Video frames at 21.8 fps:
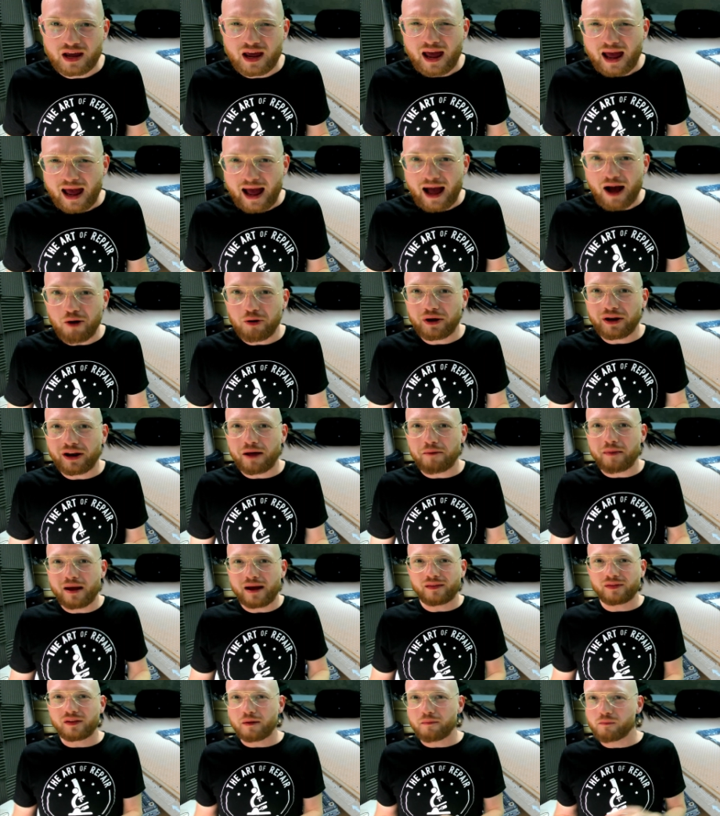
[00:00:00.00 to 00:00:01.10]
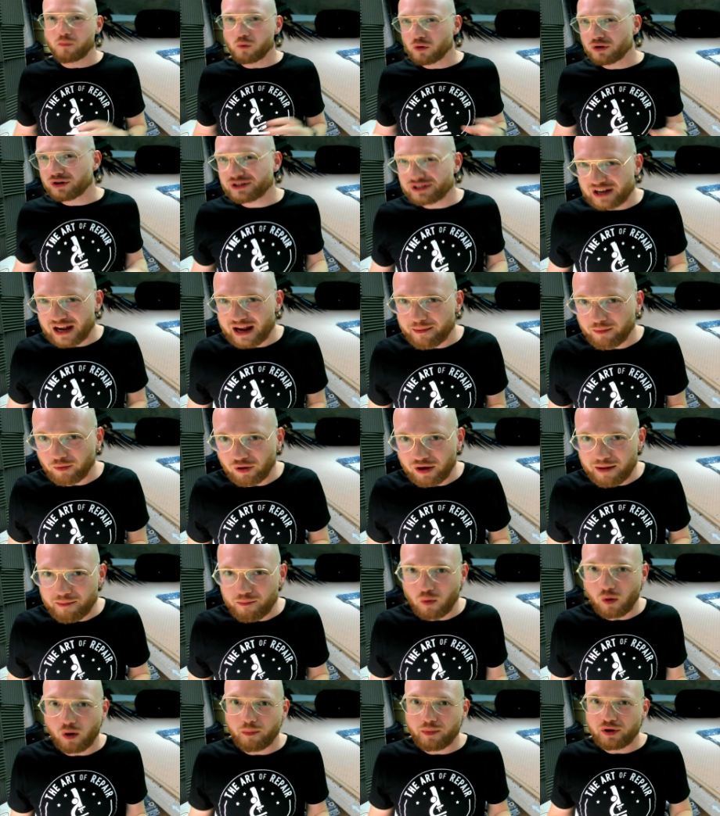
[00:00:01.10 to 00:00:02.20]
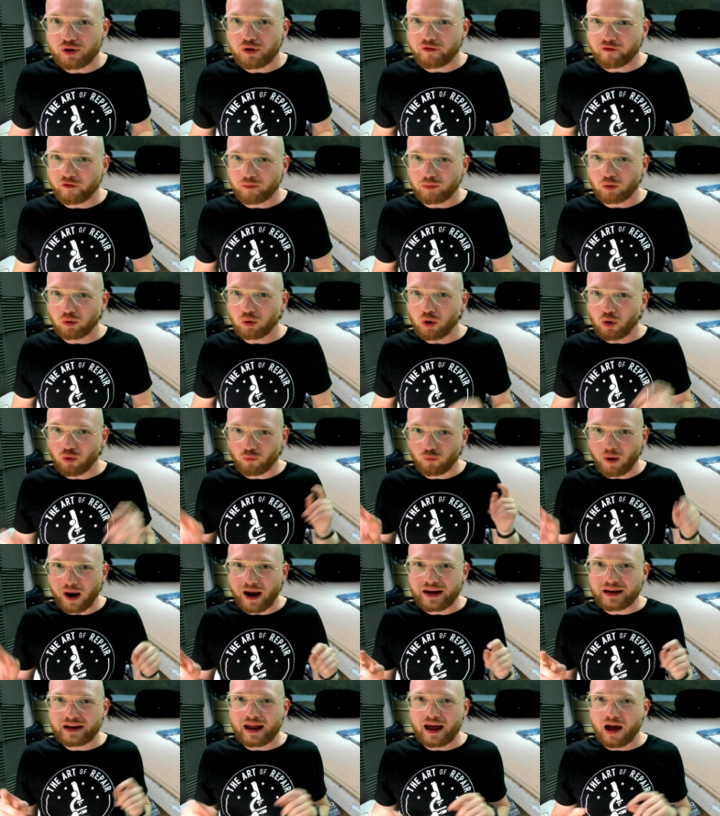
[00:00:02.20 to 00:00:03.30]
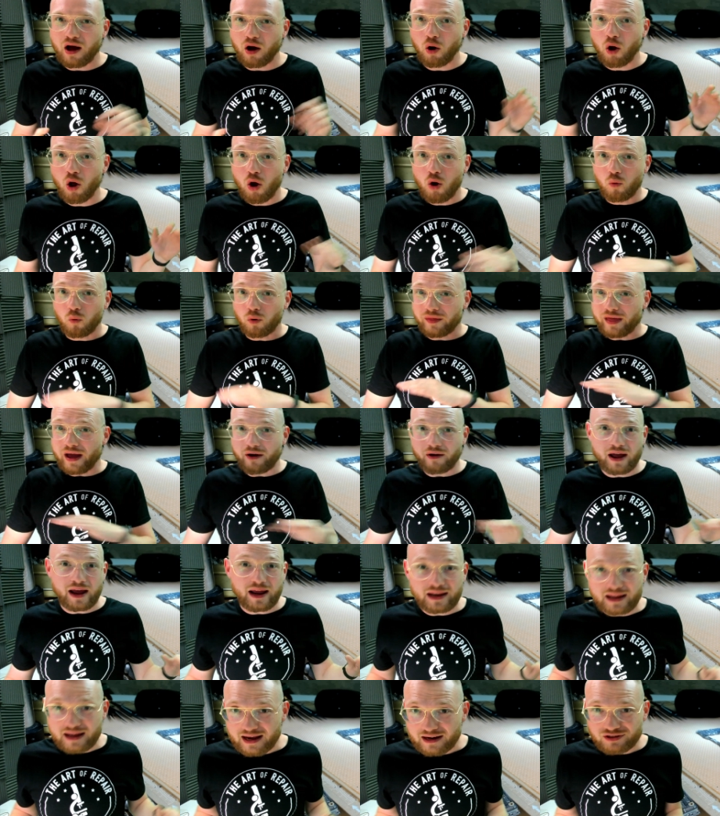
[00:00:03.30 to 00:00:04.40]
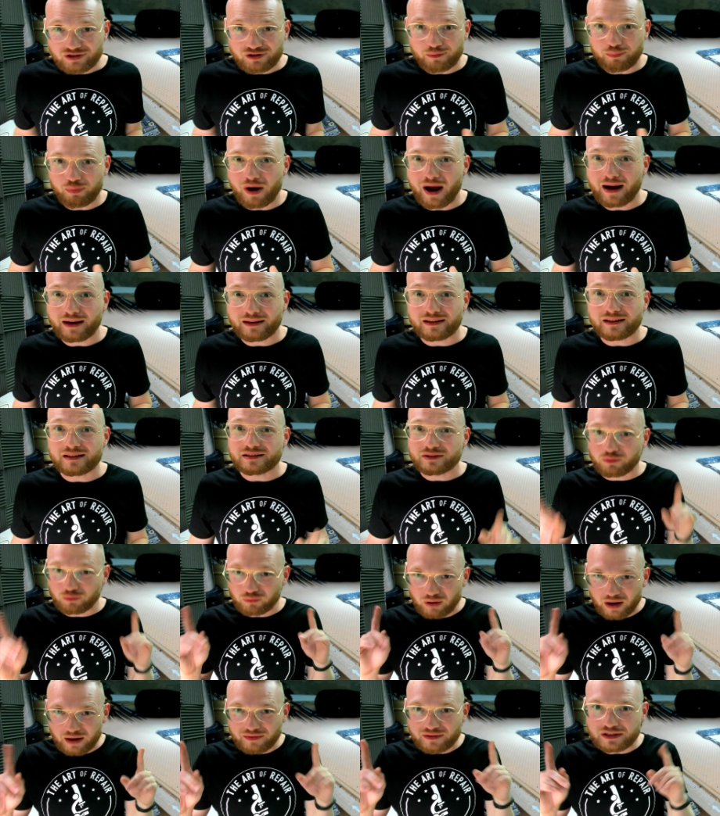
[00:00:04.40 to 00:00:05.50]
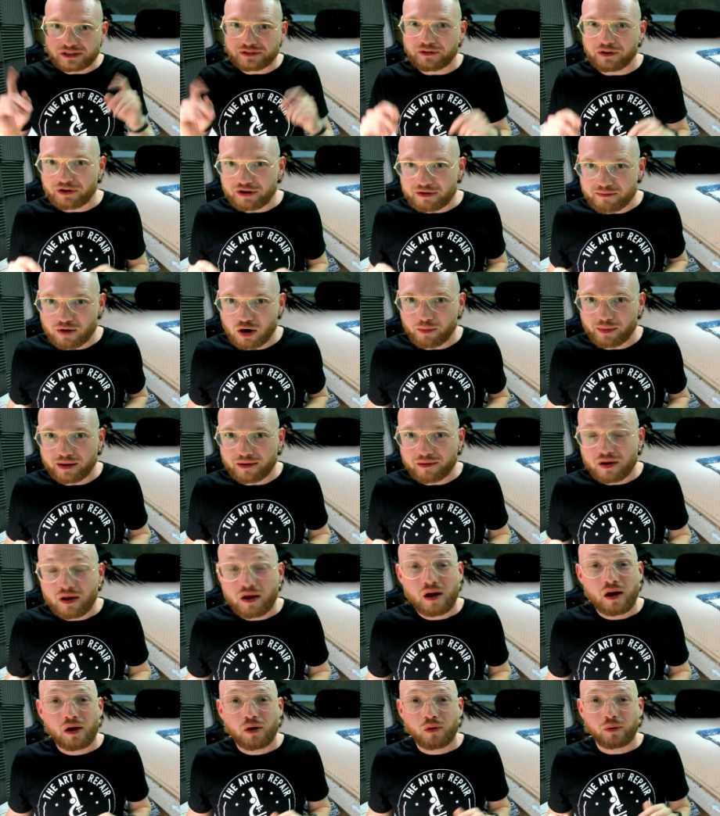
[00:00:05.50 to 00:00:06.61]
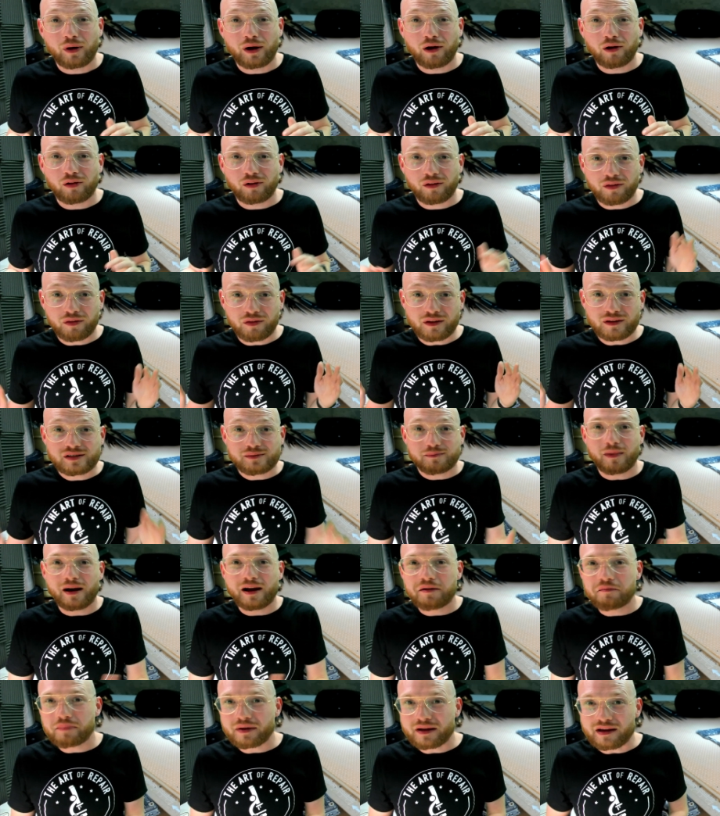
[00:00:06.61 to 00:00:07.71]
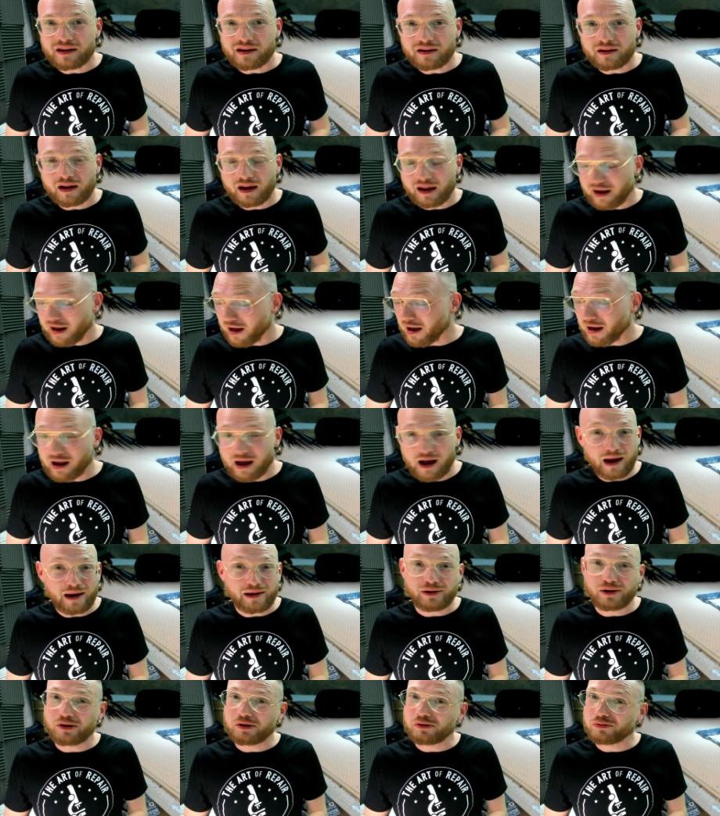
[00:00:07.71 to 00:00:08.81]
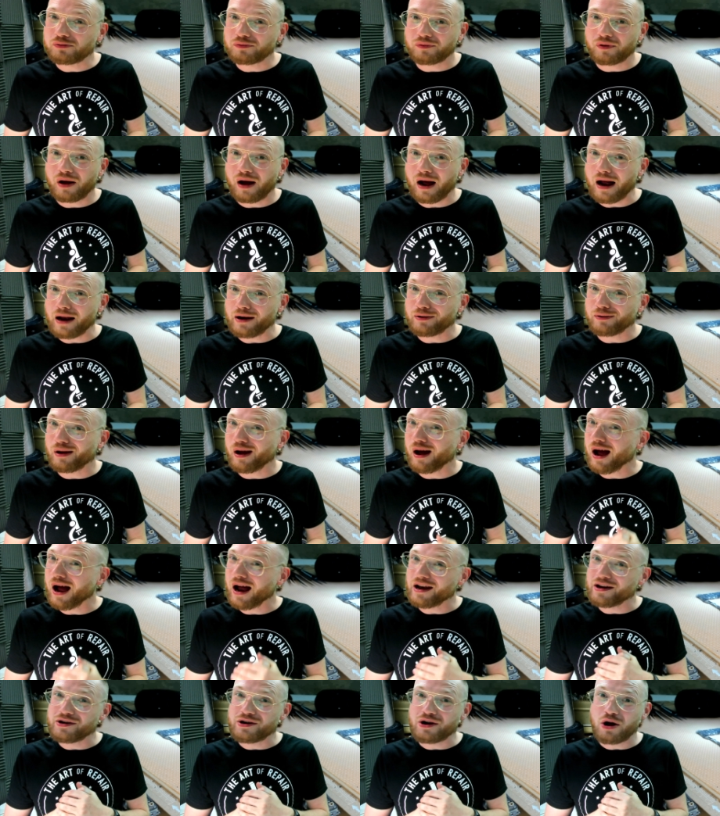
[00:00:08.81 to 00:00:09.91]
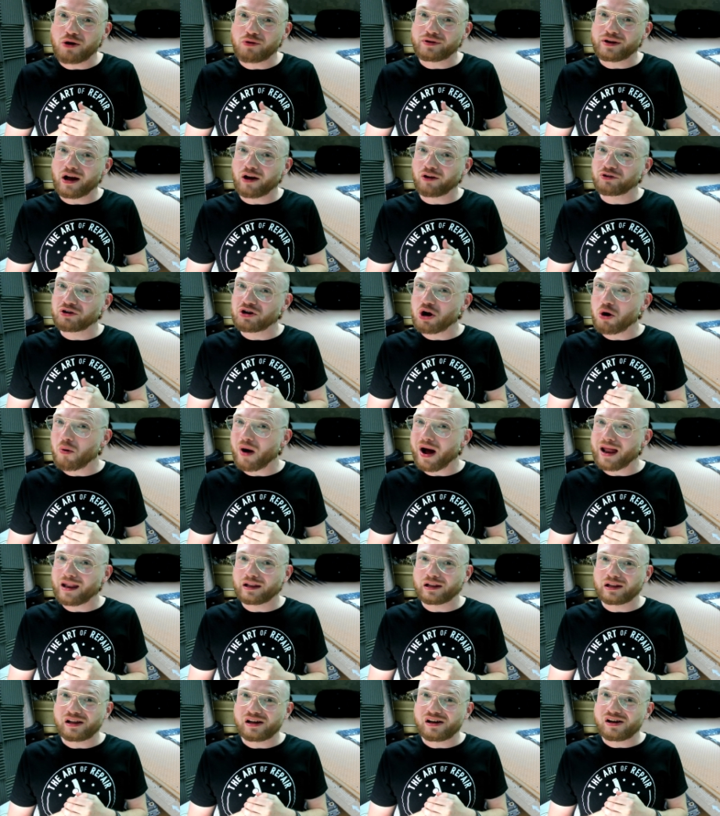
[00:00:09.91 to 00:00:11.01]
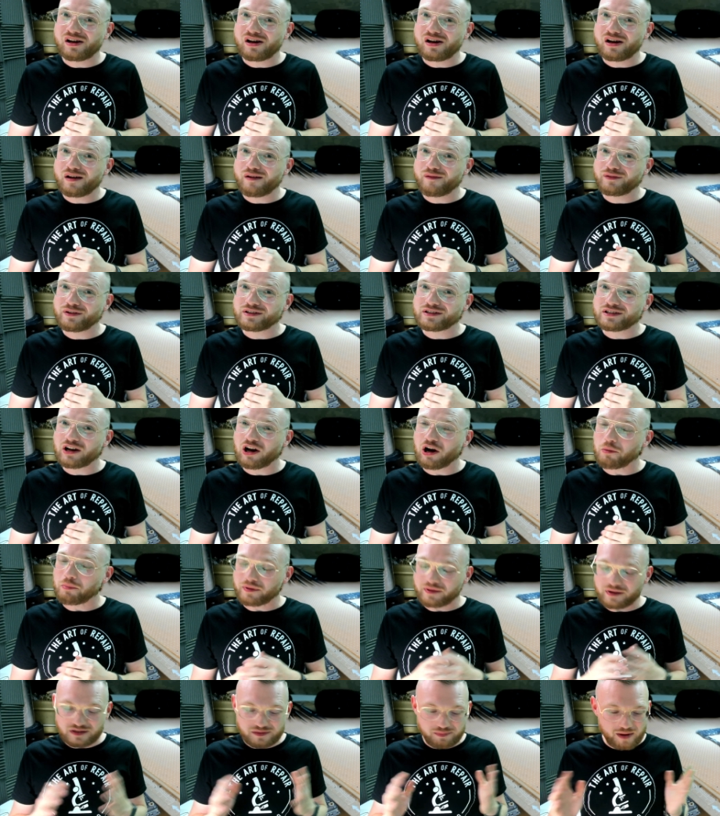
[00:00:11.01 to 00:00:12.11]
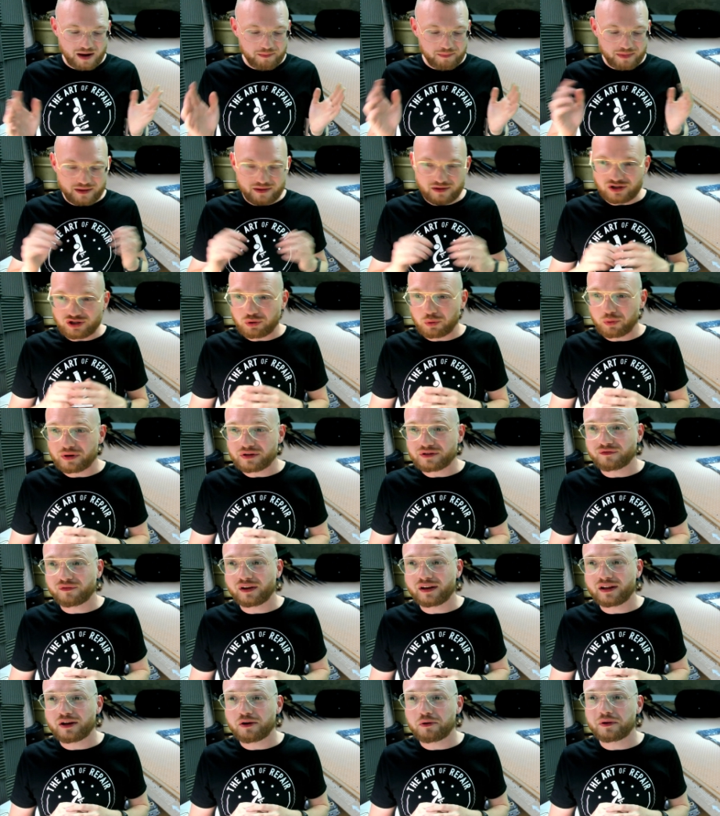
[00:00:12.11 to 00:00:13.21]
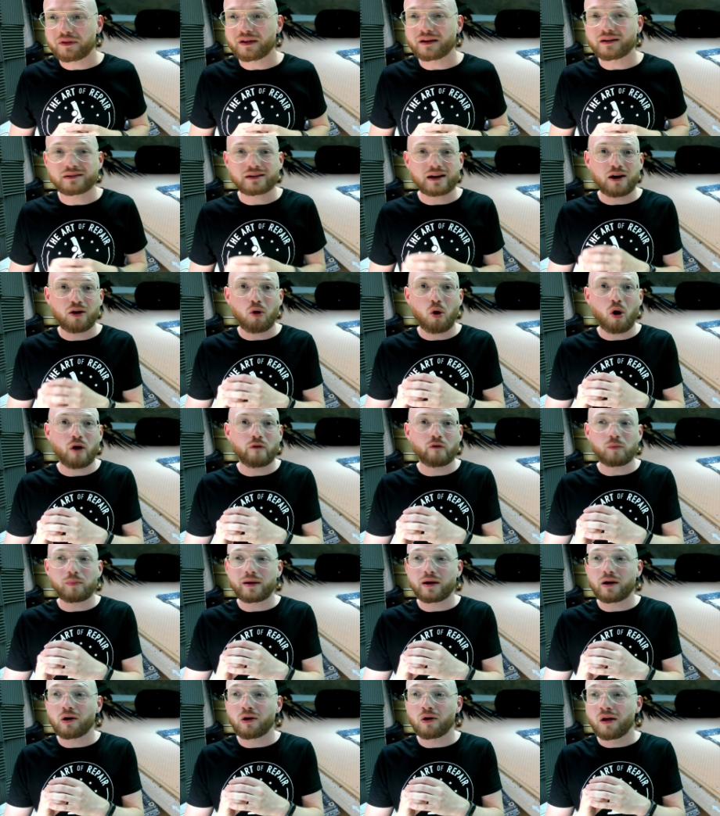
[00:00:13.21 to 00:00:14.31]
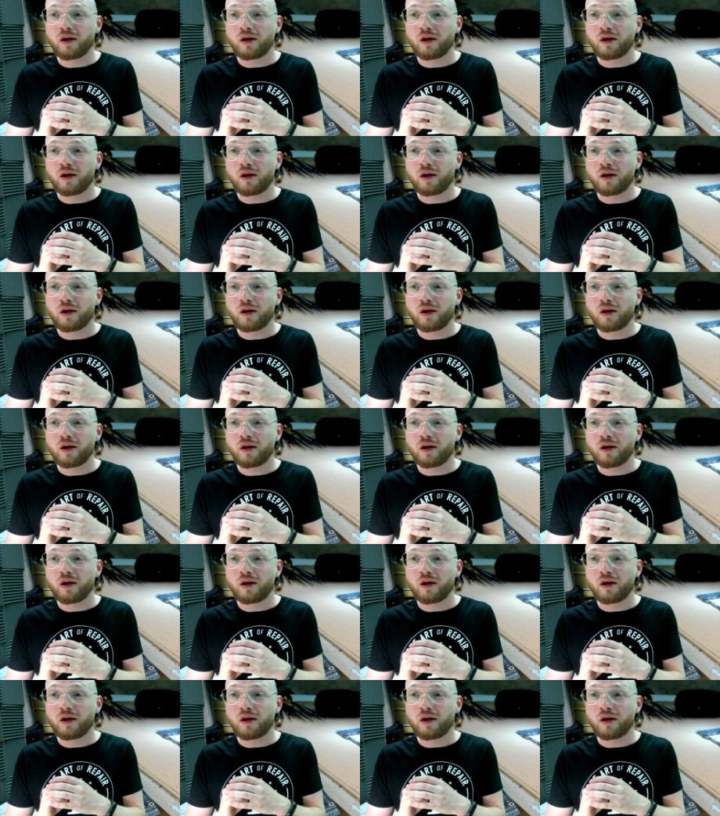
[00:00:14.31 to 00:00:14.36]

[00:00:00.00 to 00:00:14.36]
how can I make them more stable and more maneuverable right now without any extra practice right this very moment? Well, this might be, and I, I know I, I know y'all know I love to talk, but this might be the shortest video in the entire Art of Repair